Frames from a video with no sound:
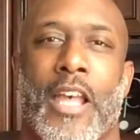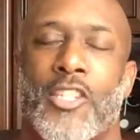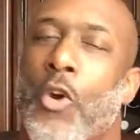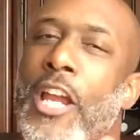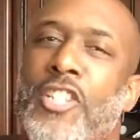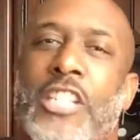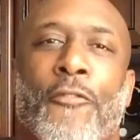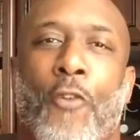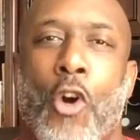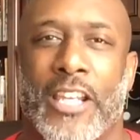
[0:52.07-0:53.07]
So here's the
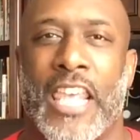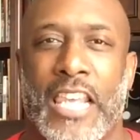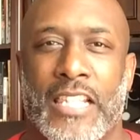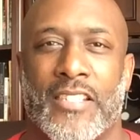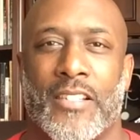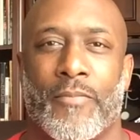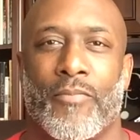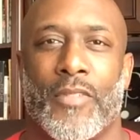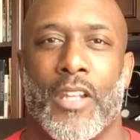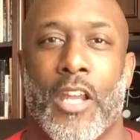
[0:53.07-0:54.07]
4 keys.
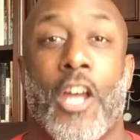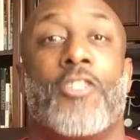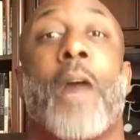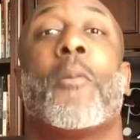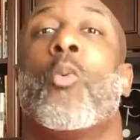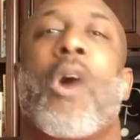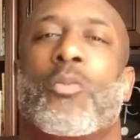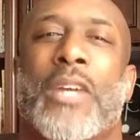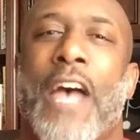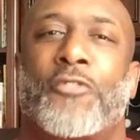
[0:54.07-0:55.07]
Number
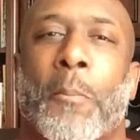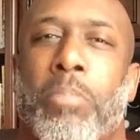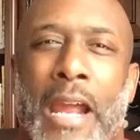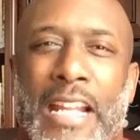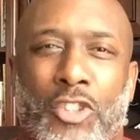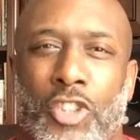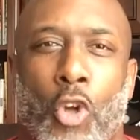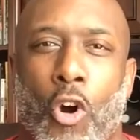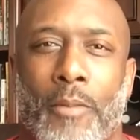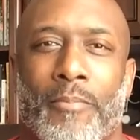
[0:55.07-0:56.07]
1, we have to
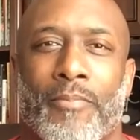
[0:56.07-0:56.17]
brainstorm.